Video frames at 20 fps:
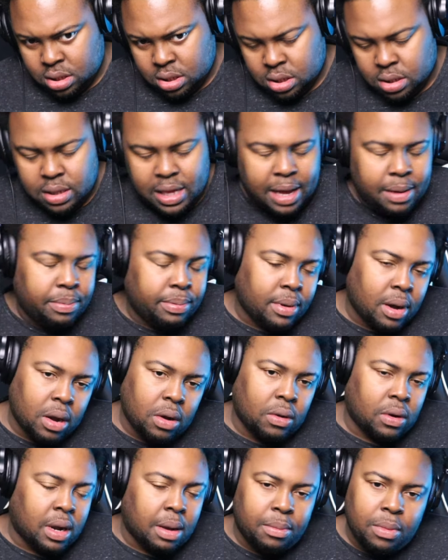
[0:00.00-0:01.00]
Like,
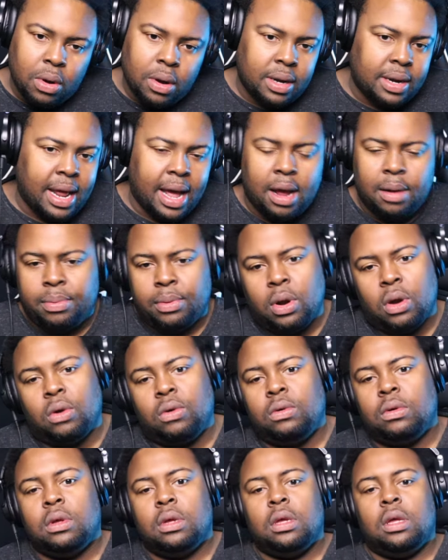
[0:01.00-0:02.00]
bro, come on now,
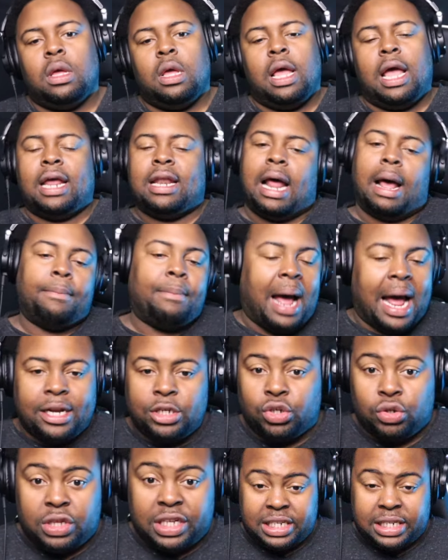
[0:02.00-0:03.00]
bro. And I mind
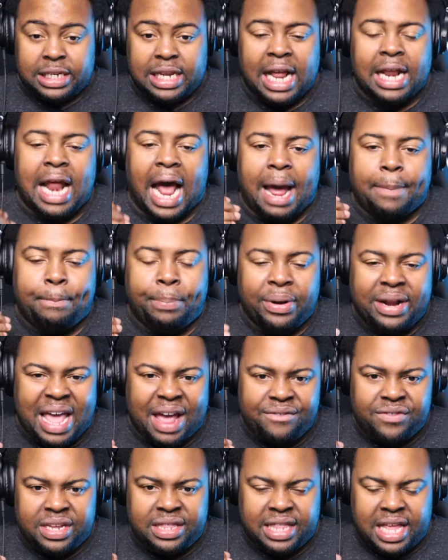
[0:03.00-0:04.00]
you, and I put
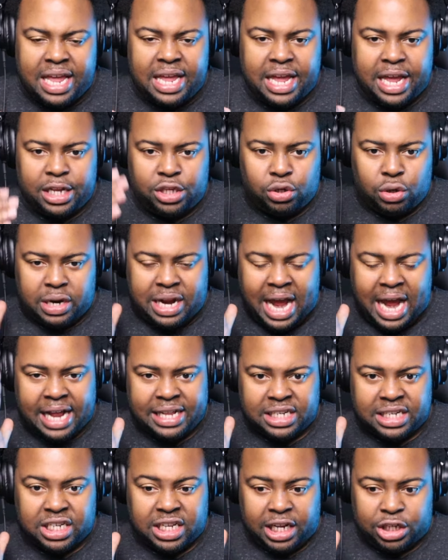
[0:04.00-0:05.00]
everything into a
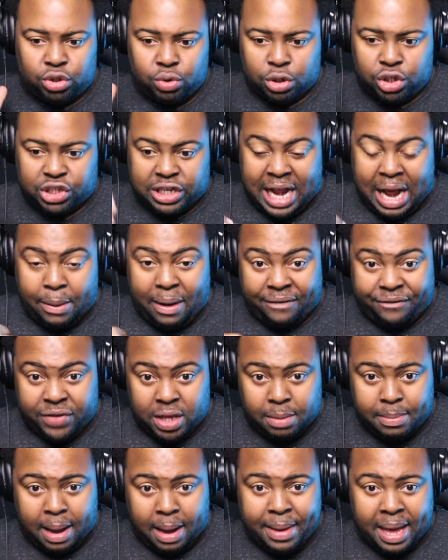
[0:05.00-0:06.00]
context to let you understand how I feel
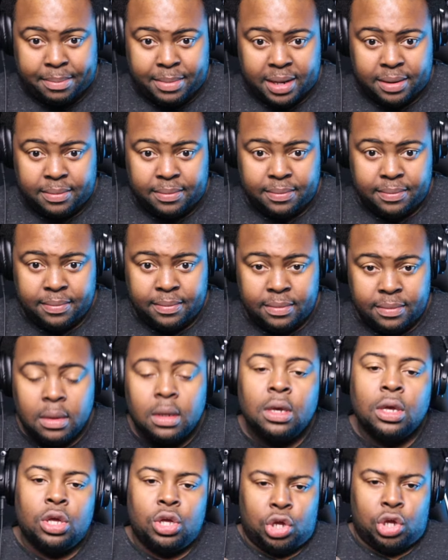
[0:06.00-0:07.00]
about Bateman.
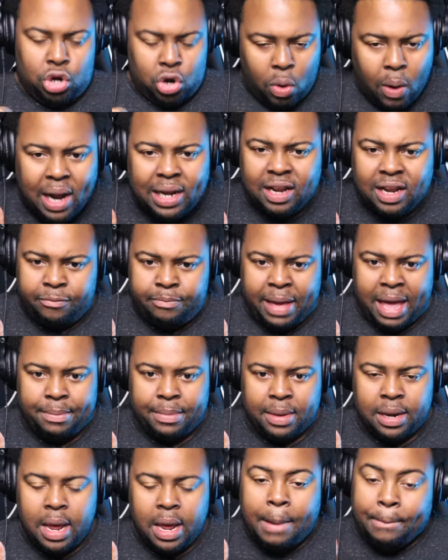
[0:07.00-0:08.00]
You know I love
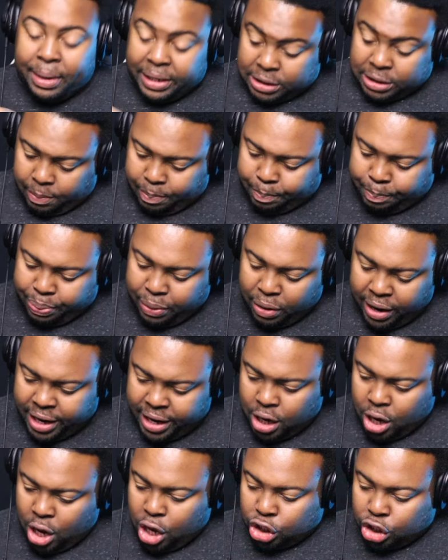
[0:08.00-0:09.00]
Bateman. But to
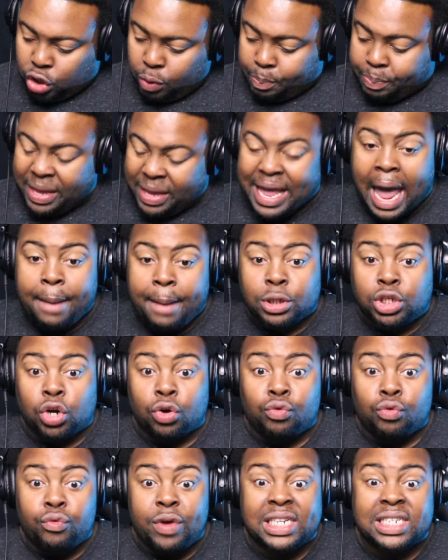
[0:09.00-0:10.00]
be able
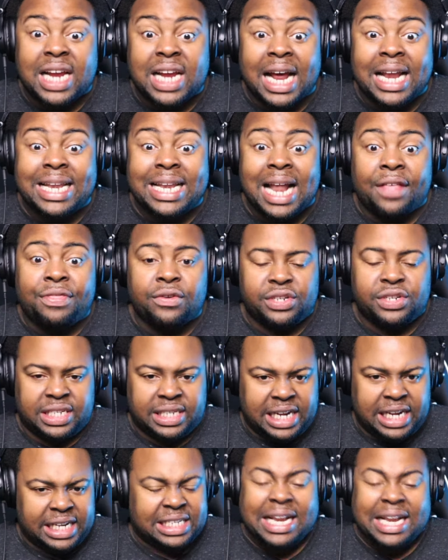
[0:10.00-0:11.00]
to risk another
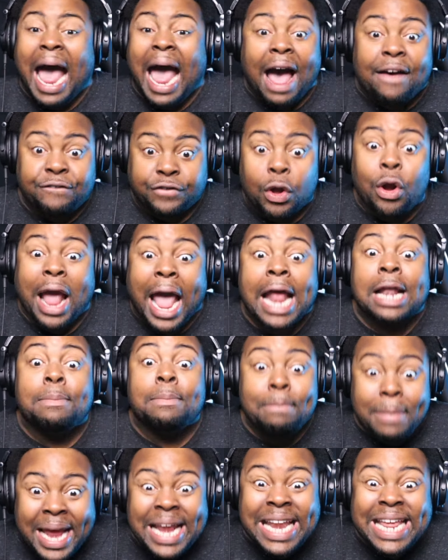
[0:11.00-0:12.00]
season after
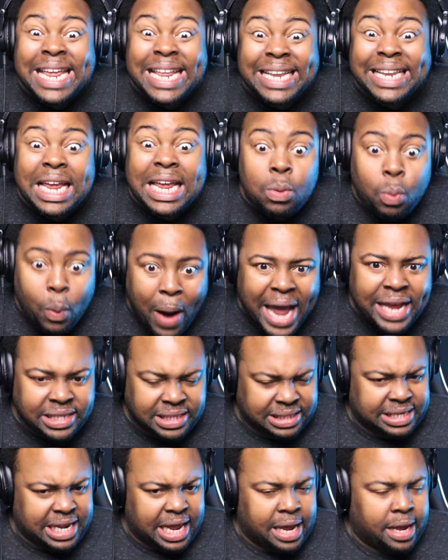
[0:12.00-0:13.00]
admittingly
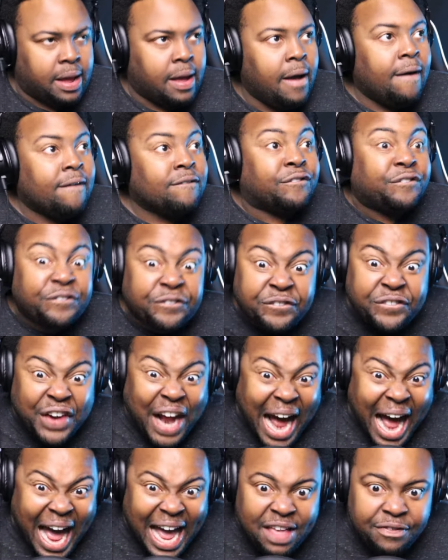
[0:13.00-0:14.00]
wasting
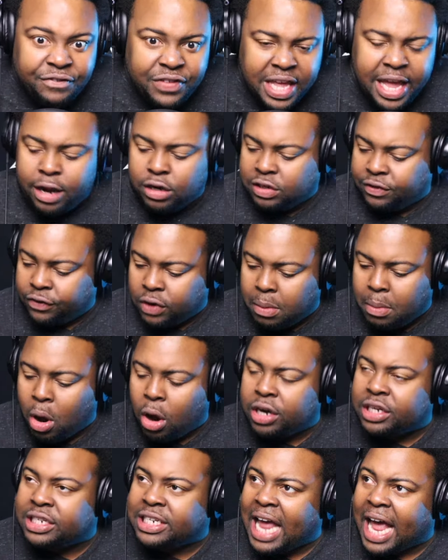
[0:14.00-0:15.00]
5 years of
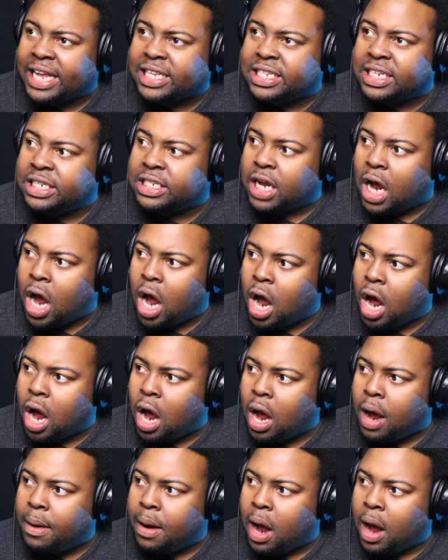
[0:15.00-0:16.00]
Lamar Jackson's
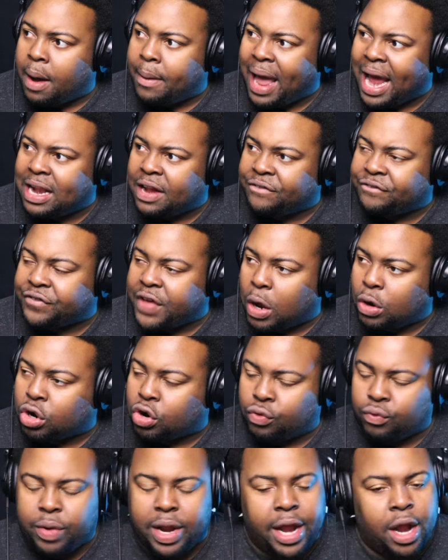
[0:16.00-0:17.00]
NFL
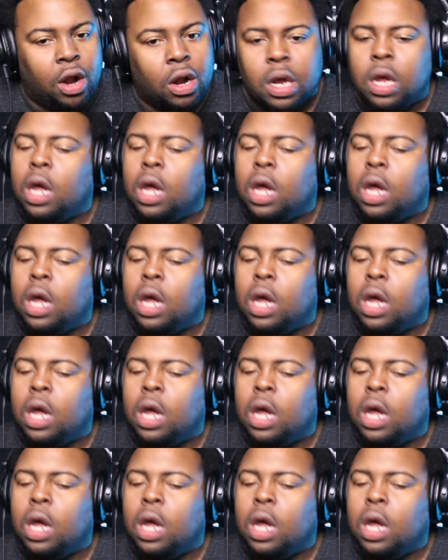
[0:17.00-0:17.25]
career,